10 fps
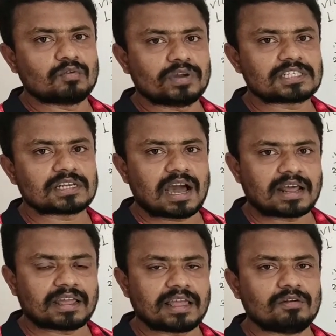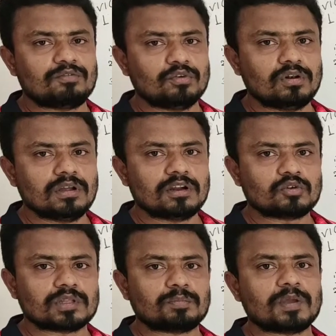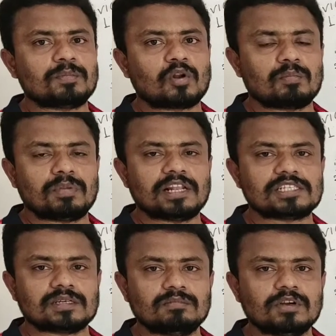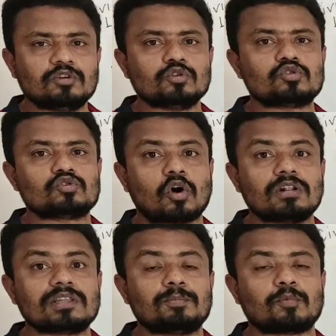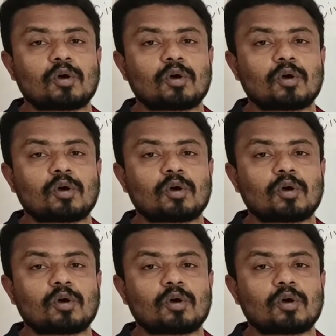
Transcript: which are helpful to the people of Belgium to solve the